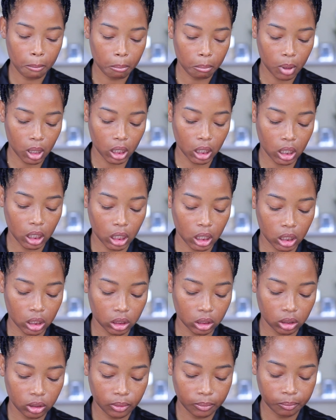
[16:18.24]
my
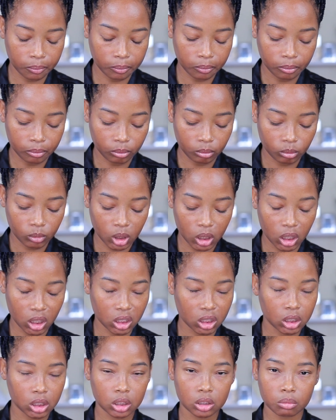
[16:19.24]
god,
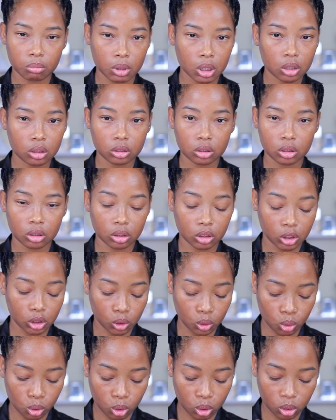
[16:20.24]
it smells
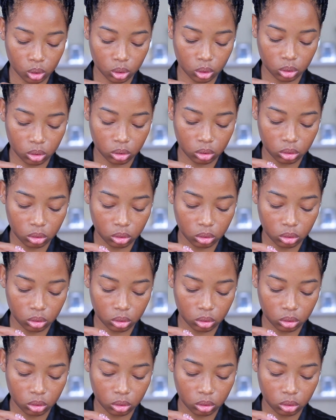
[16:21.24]
so good.